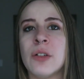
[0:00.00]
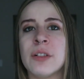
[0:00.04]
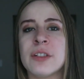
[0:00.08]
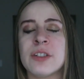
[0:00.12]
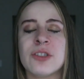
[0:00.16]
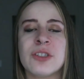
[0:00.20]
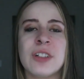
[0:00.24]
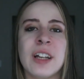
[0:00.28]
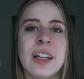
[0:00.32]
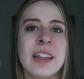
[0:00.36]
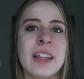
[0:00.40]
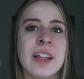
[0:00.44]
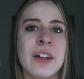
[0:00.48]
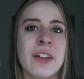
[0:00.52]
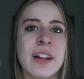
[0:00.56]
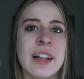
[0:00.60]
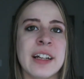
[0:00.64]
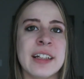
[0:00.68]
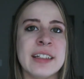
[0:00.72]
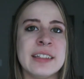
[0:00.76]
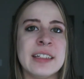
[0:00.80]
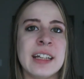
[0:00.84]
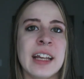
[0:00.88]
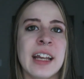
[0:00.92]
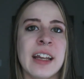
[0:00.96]
You understand there
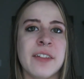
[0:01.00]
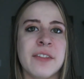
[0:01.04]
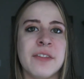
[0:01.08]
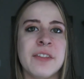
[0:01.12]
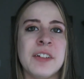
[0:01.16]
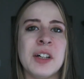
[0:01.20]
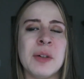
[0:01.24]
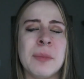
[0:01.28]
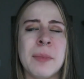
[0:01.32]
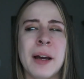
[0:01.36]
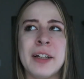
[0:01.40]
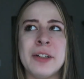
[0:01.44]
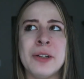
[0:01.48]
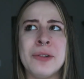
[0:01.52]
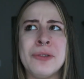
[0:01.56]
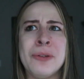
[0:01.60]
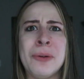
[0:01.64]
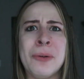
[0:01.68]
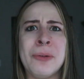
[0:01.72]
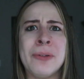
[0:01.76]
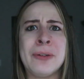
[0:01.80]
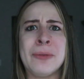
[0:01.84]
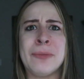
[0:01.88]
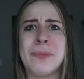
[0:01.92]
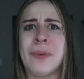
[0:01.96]
is a film. I know
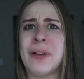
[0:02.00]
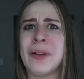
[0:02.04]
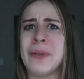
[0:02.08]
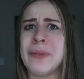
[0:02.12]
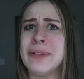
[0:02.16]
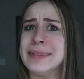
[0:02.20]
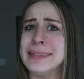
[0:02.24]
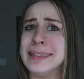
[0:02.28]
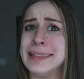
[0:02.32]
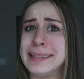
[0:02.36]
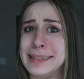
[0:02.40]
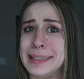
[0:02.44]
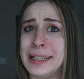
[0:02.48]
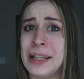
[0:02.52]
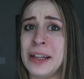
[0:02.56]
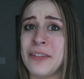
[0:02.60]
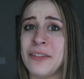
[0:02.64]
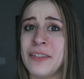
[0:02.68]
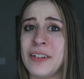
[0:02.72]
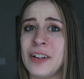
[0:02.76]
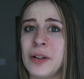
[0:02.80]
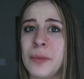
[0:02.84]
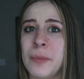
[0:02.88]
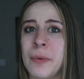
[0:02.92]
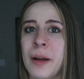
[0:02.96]
no one probably wants to see the
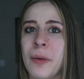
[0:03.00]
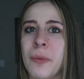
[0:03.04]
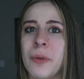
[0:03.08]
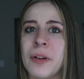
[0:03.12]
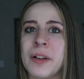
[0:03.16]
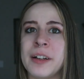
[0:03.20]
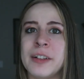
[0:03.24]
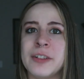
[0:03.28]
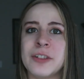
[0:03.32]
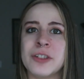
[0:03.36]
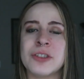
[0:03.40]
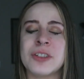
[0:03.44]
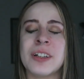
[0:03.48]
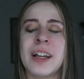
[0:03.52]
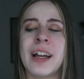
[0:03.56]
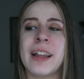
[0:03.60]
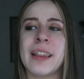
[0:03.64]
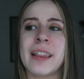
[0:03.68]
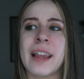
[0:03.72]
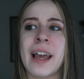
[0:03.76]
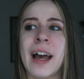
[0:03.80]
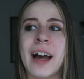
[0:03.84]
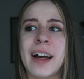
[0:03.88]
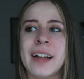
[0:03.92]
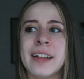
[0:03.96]
film, I will
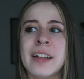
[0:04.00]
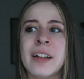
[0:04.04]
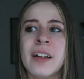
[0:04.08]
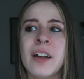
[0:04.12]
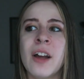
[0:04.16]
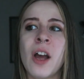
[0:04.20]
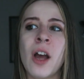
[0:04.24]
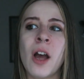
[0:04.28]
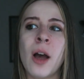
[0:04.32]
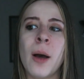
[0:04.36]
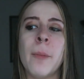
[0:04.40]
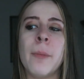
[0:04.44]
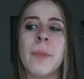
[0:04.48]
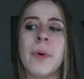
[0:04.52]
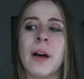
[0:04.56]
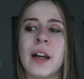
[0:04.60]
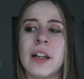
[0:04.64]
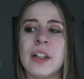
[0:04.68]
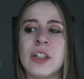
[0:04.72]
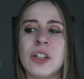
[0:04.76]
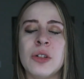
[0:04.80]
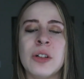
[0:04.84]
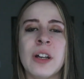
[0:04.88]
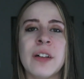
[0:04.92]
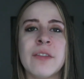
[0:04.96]
understand that.
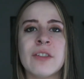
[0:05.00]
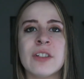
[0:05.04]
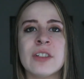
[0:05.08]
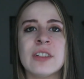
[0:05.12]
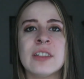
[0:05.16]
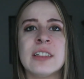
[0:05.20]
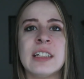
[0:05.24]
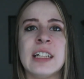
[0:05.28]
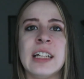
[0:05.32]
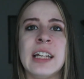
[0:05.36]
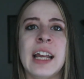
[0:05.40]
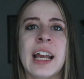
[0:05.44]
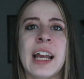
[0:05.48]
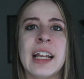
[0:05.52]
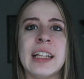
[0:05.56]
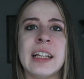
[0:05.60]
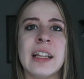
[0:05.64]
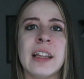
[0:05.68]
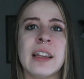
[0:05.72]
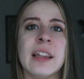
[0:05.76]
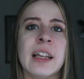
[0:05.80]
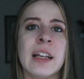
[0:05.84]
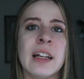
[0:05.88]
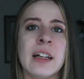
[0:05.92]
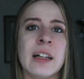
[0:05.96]
But you never see
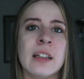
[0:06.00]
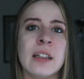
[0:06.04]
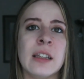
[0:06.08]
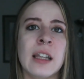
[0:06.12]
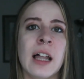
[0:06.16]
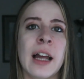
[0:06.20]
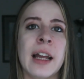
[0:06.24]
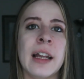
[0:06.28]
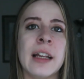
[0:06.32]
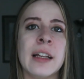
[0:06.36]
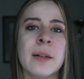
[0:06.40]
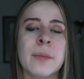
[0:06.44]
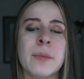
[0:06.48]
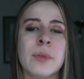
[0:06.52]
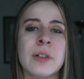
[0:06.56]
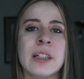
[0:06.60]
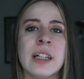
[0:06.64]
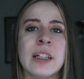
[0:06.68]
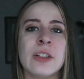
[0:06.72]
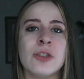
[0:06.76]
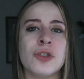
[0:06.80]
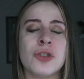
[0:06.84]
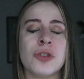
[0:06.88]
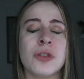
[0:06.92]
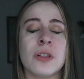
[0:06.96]
anything like
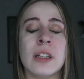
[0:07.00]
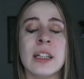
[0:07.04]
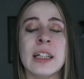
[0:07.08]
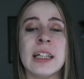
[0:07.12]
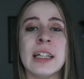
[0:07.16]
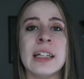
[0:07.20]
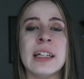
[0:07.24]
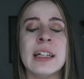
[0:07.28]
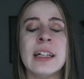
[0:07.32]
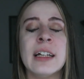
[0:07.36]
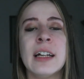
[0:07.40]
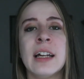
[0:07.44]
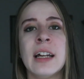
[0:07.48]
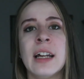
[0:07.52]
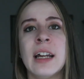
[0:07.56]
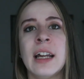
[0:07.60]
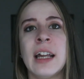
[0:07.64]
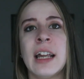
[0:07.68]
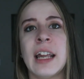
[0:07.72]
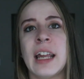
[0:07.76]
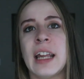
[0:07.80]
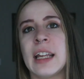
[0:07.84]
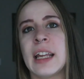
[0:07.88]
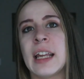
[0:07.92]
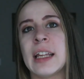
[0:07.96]
potentially
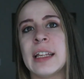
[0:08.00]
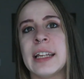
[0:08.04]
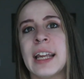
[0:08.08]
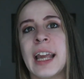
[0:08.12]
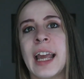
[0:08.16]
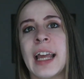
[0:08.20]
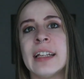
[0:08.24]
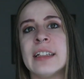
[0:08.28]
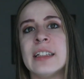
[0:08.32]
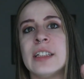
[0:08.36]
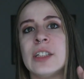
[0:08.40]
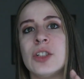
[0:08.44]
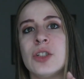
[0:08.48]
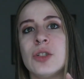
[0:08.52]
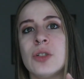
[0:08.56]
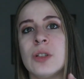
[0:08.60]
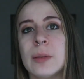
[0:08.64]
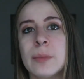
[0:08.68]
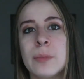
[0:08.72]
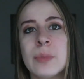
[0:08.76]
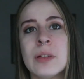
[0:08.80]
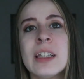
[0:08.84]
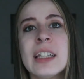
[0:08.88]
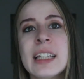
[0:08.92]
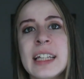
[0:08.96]
it getting handed to
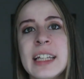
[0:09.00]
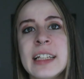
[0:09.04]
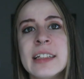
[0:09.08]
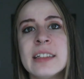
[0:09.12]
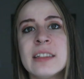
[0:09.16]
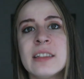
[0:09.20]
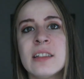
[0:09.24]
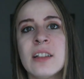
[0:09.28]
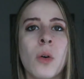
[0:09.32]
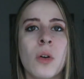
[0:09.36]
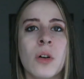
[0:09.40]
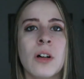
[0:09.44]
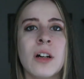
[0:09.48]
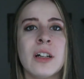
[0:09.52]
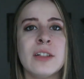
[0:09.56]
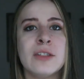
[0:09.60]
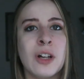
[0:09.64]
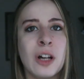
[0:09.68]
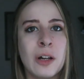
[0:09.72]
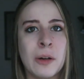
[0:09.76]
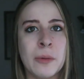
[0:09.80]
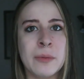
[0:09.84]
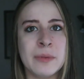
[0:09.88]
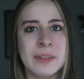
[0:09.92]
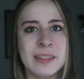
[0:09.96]
the police or
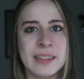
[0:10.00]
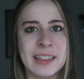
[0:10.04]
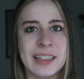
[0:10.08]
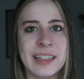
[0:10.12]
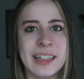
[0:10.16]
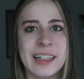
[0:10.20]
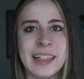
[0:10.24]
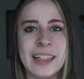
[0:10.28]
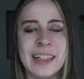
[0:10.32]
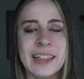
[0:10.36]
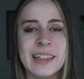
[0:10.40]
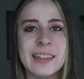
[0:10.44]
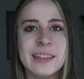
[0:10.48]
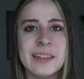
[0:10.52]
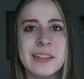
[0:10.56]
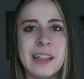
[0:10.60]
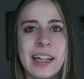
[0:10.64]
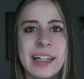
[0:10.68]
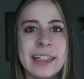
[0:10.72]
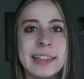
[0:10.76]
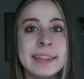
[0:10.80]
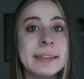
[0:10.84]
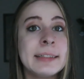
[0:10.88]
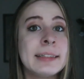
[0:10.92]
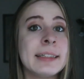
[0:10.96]
anonymously
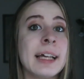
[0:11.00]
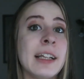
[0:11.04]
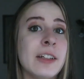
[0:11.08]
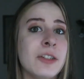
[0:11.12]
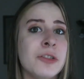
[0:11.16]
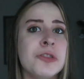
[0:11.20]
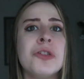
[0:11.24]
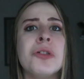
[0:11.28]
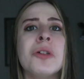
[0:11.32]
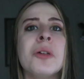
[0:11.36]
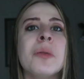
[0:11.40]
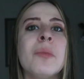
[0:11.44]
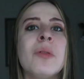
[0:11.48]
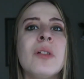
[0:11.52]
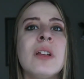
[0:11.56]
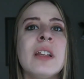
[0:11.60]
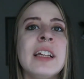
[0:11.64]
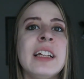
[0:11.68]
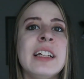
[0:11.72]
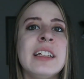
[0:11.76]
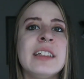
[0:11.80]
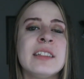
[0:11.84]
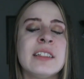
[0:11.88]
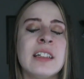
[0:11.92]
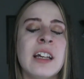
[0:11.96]
like sent to the
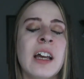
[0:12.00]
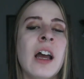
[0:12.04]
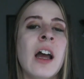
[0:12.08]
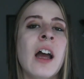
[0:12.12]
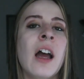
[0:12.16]
police.